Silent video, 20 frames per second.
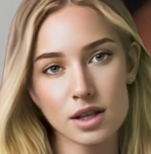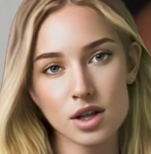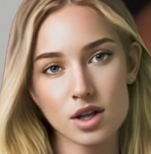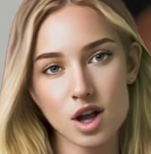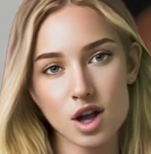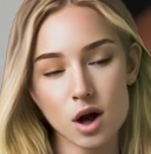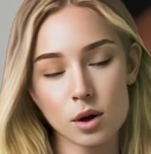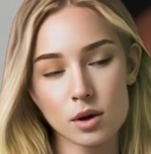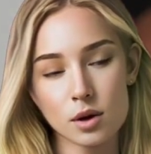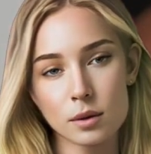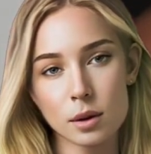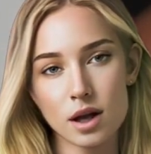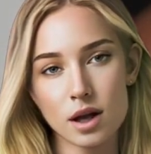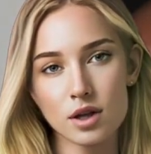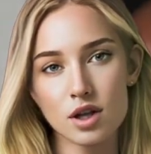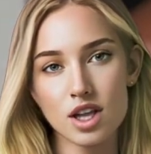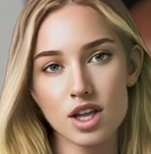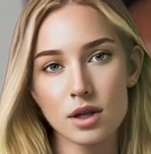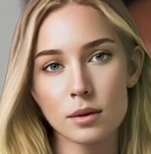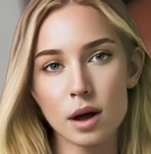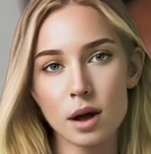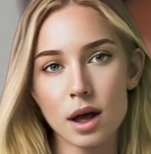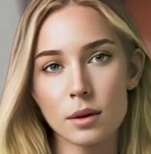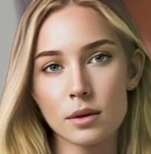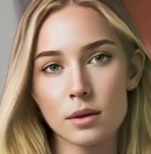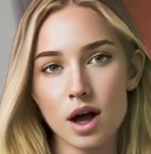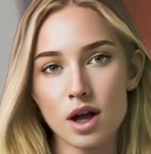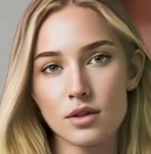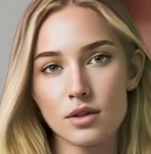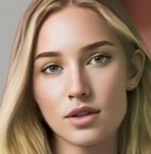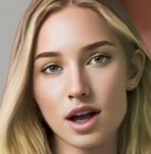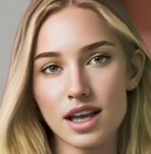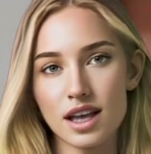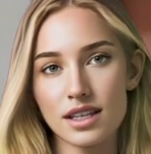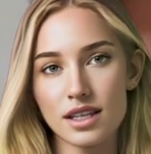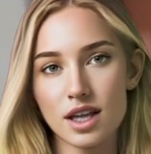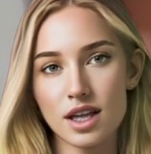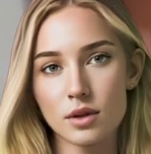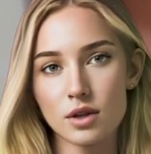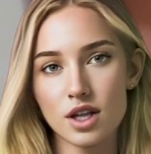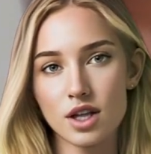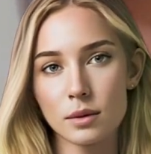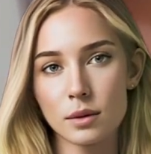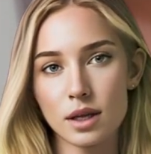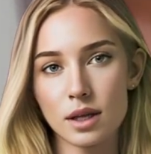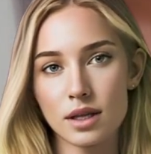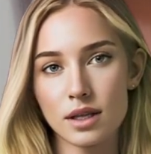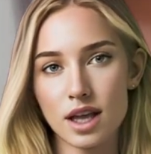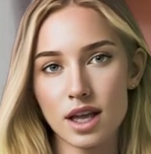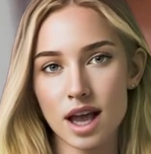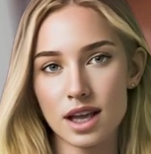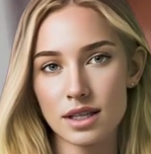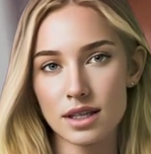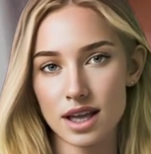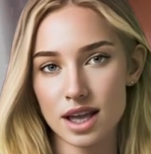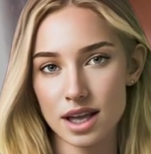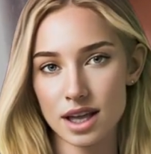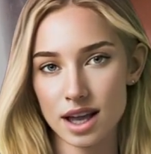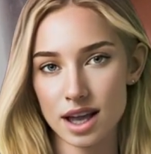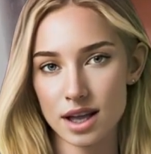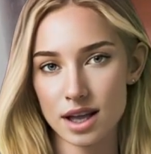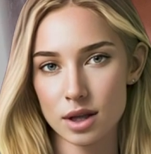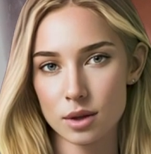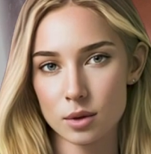struck with punches by a modified silversmith's technique,